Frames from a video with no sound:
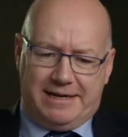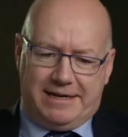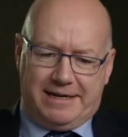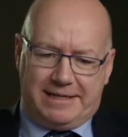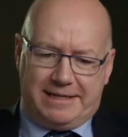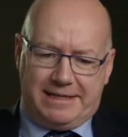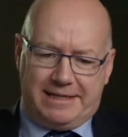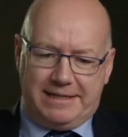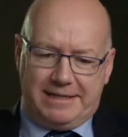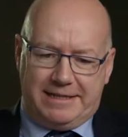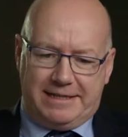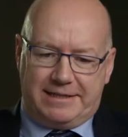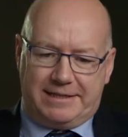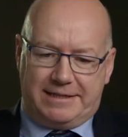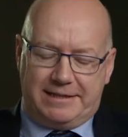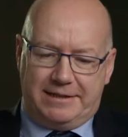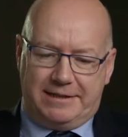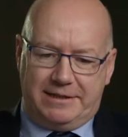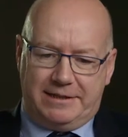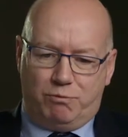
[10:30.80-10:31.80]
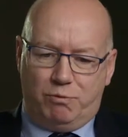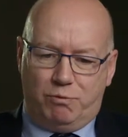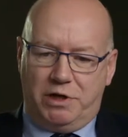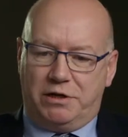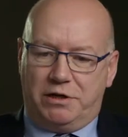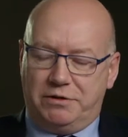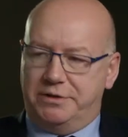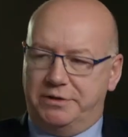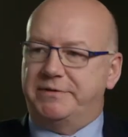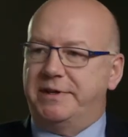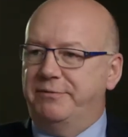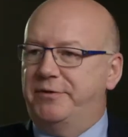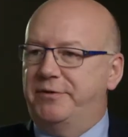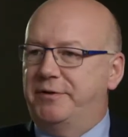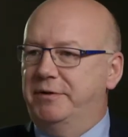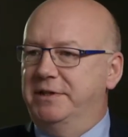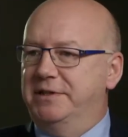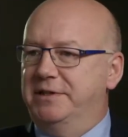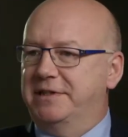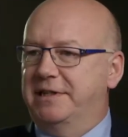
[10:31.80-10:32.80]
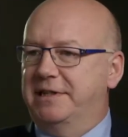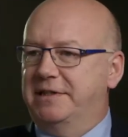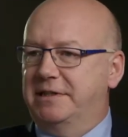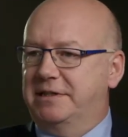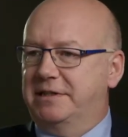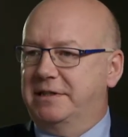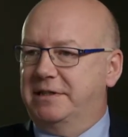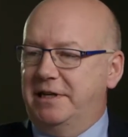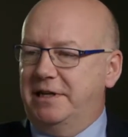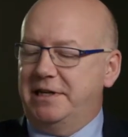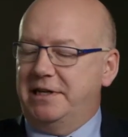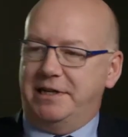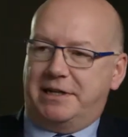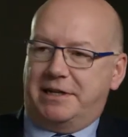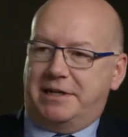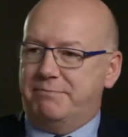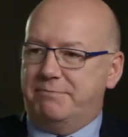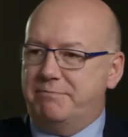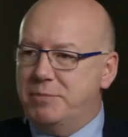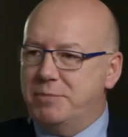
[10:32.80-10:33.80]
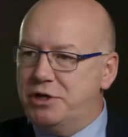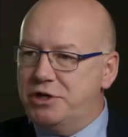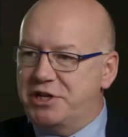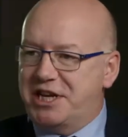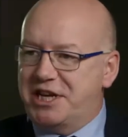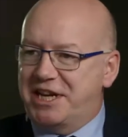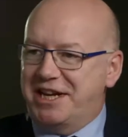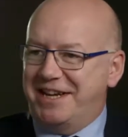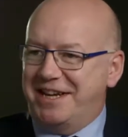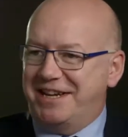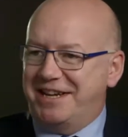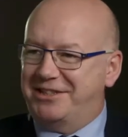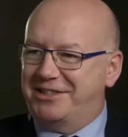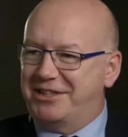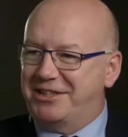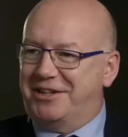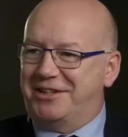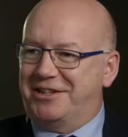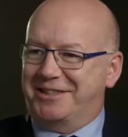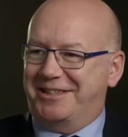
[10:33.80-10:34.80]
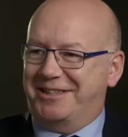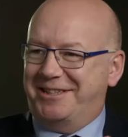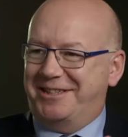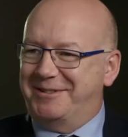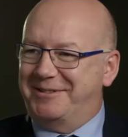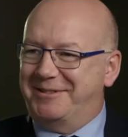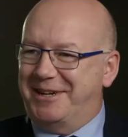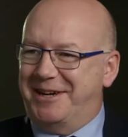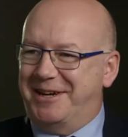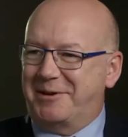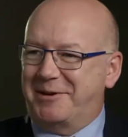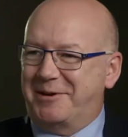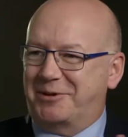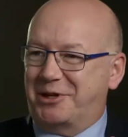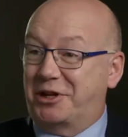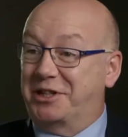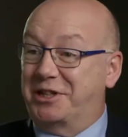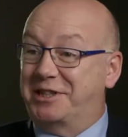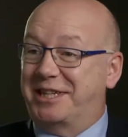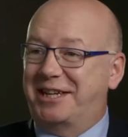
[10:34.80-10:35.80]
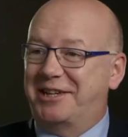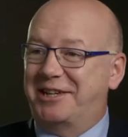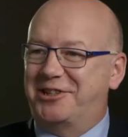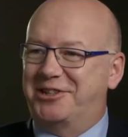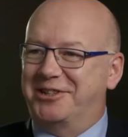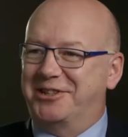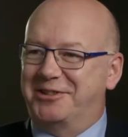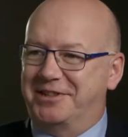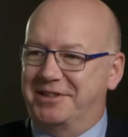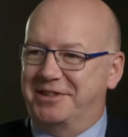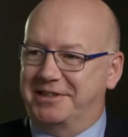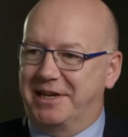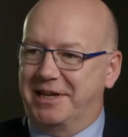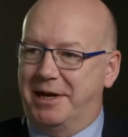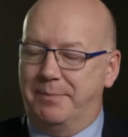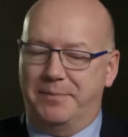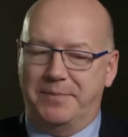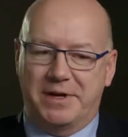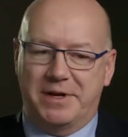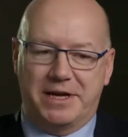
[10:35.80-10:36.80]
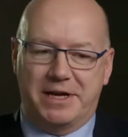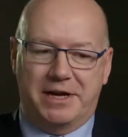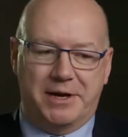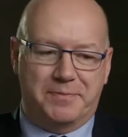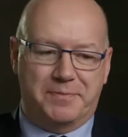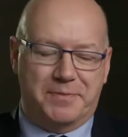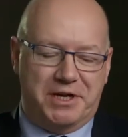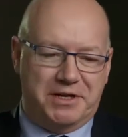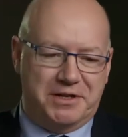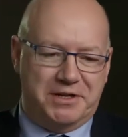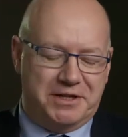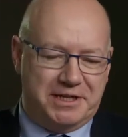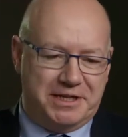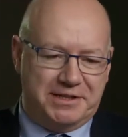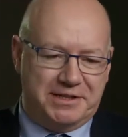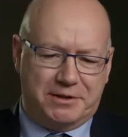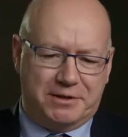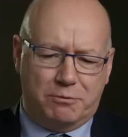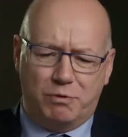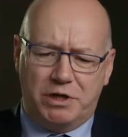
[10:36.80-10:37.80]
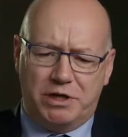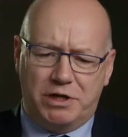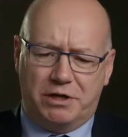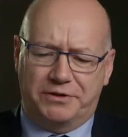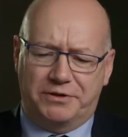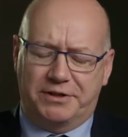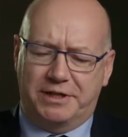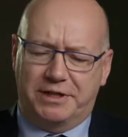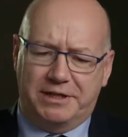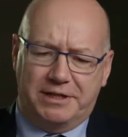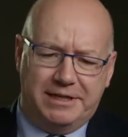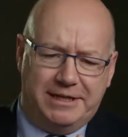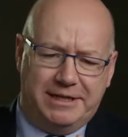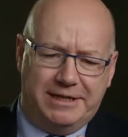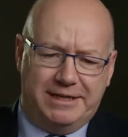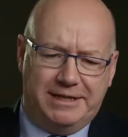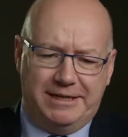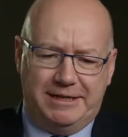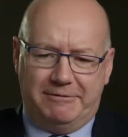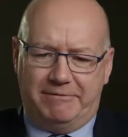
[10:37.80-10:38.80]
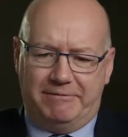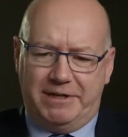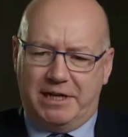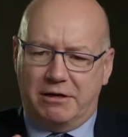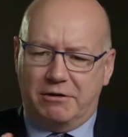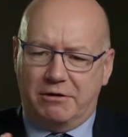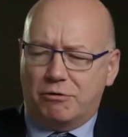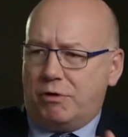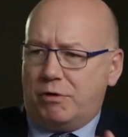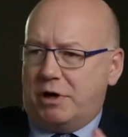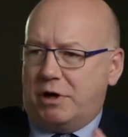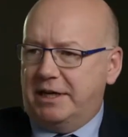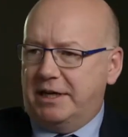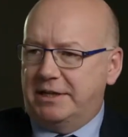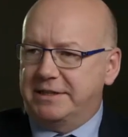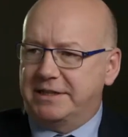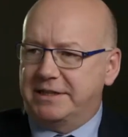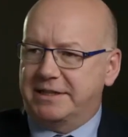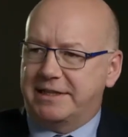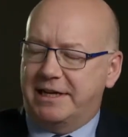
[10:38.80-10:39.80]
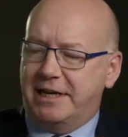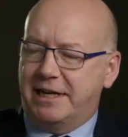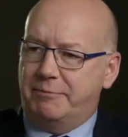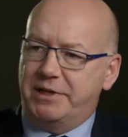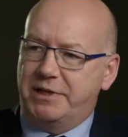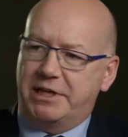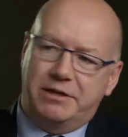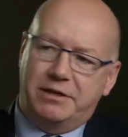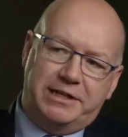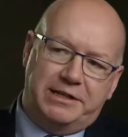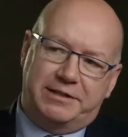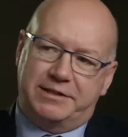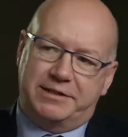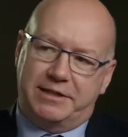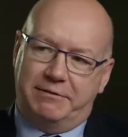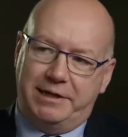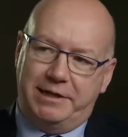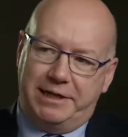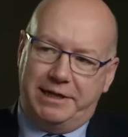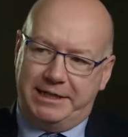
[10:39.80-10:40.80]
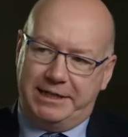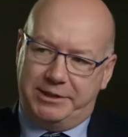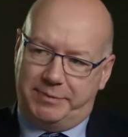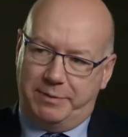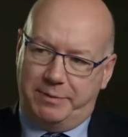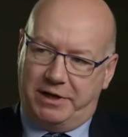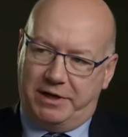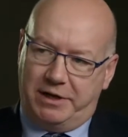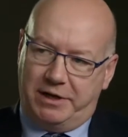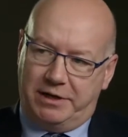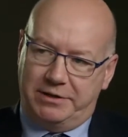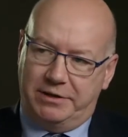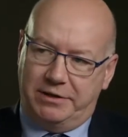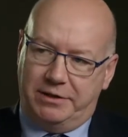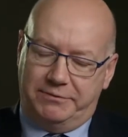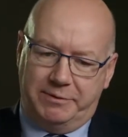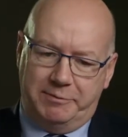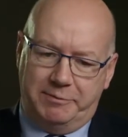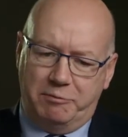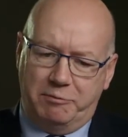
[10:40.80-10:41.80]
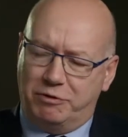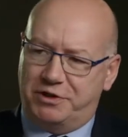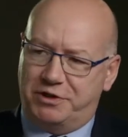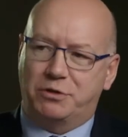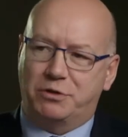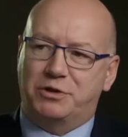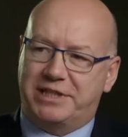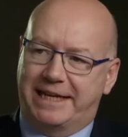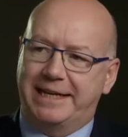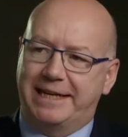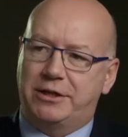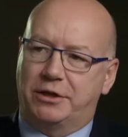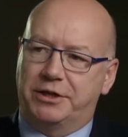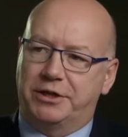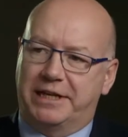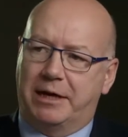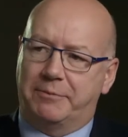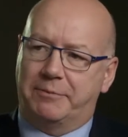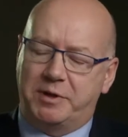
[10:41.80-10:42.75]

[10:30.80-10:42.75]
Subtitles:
I think this world of influence has a slightly kind of murky, dark connotation to some. That it's a world that we don't quite understand. We don't necessarily need to be part of. I mean, what's your take on that?